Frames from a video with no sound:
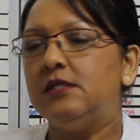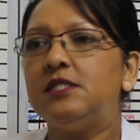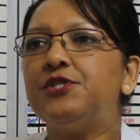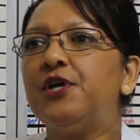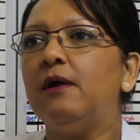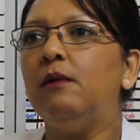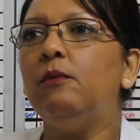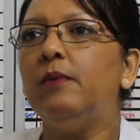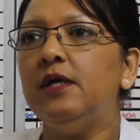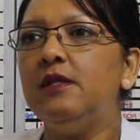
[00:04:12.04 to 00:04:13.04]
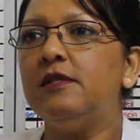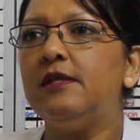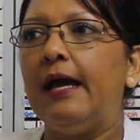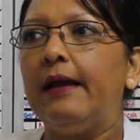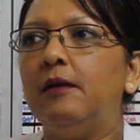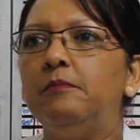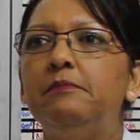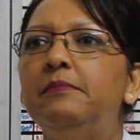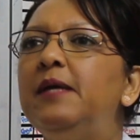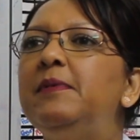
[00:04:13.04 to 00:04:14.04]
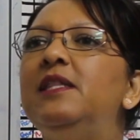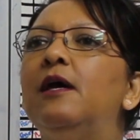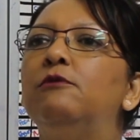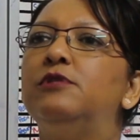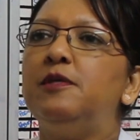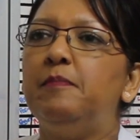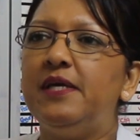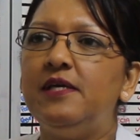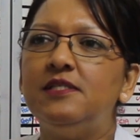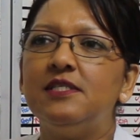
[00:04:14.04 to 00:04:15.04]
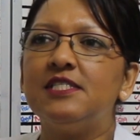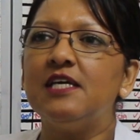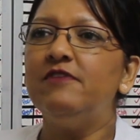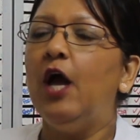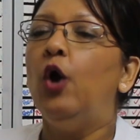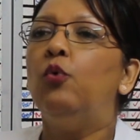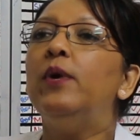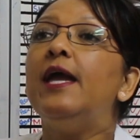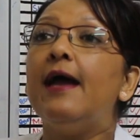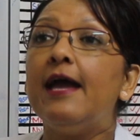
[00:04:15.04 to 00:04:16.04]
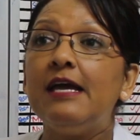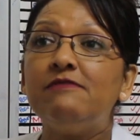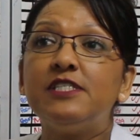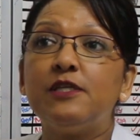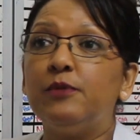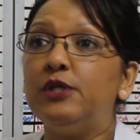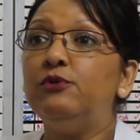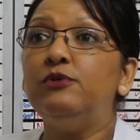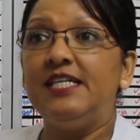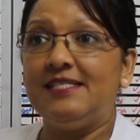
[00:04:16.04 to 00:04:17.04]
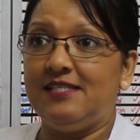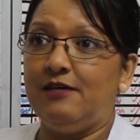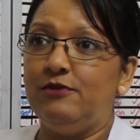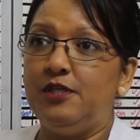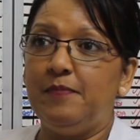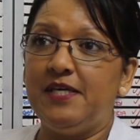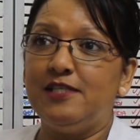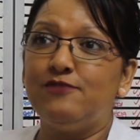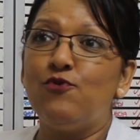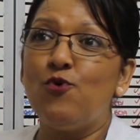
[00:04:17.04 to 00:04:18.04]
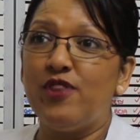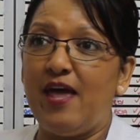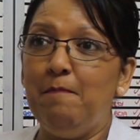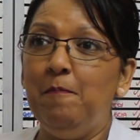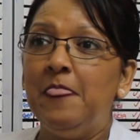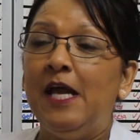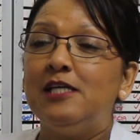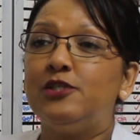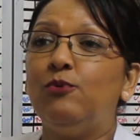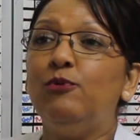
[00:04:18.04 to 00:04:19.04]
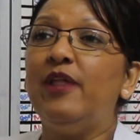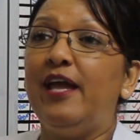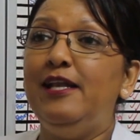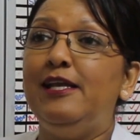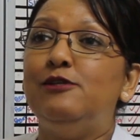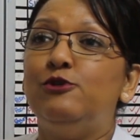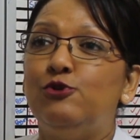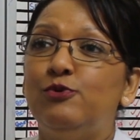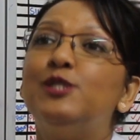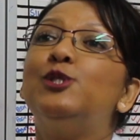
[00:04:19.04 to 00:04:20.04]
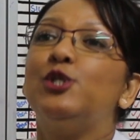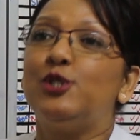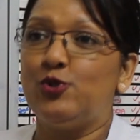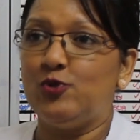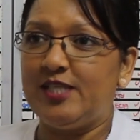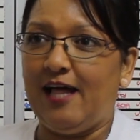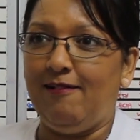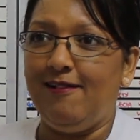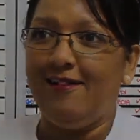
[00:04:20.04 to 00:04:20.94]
struggle with, like maybe the OTPs and stuff. We have someone who does the OTPs for them, so all they need to do is just to sell.